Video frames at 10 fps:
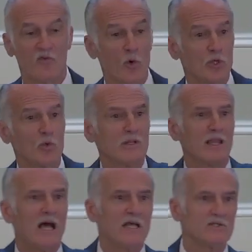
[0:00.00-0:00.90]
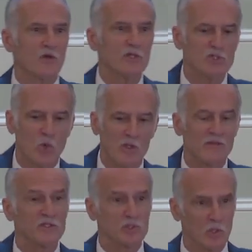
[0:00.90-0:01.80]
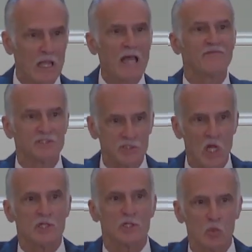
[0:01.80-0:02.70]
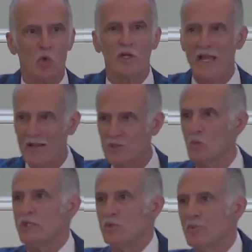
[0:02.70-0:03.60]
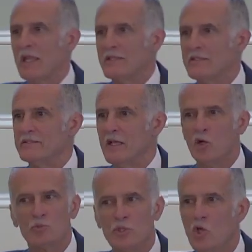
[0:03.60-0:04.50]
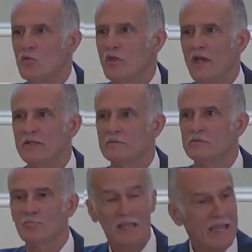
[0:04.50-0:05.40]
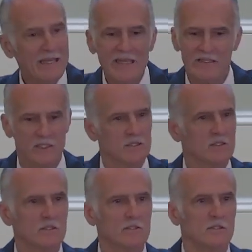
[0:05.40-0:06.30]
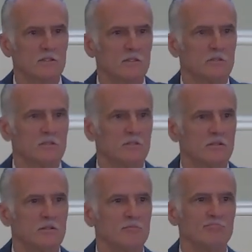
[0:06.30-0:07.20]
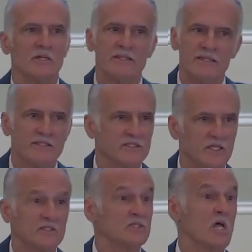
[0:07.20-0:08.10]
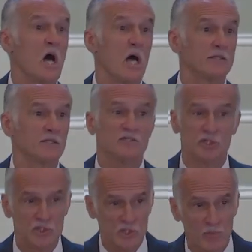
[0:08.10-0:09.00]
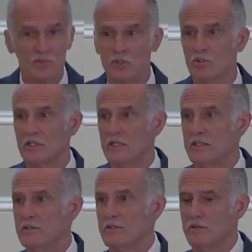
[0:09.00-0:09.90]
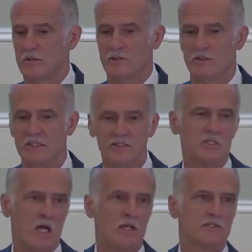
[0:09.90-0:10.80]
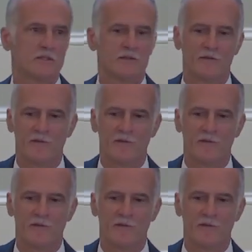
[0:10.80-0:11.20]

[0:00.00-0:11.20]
before you realize very shortly that your life is not going to work out the way you planned it. I hope you know that. Plan it. But it's, it's not, to some degree, it's not.